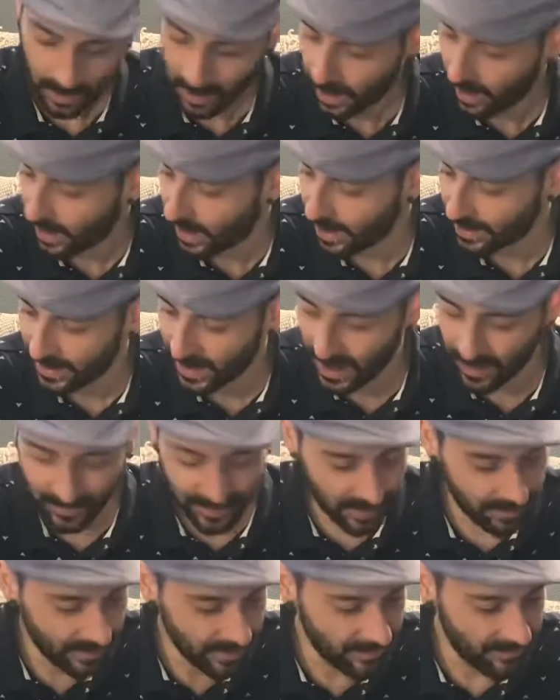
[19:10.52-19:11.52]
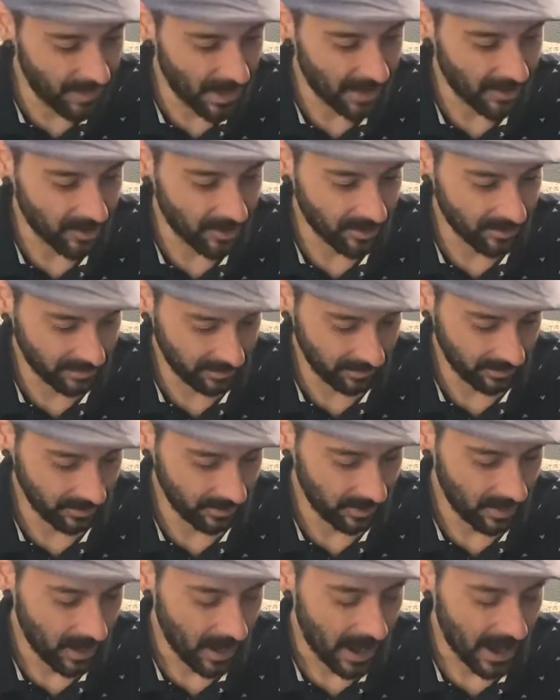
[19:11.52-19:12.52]
on how to be better,
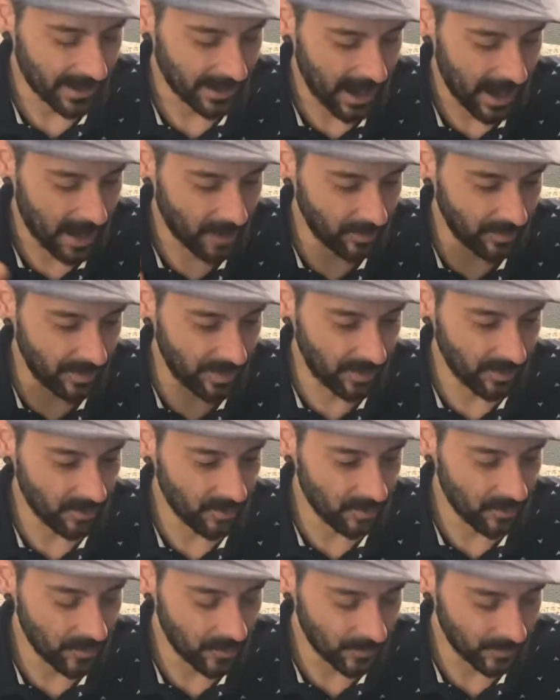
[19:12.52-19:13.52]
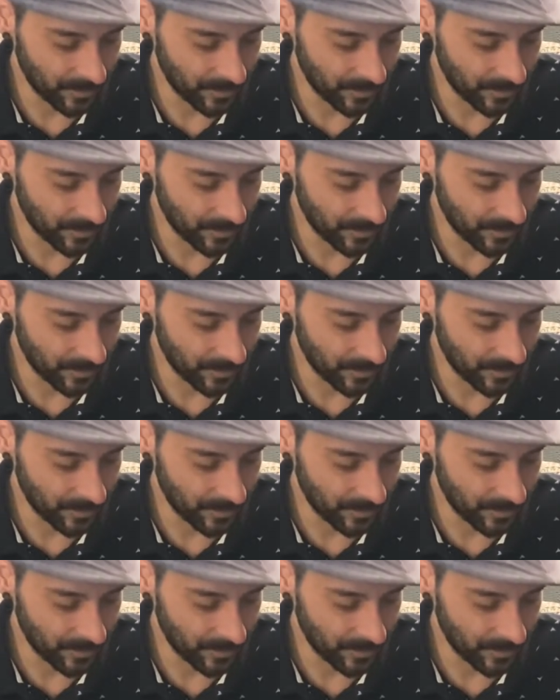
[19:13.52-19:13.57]
on how to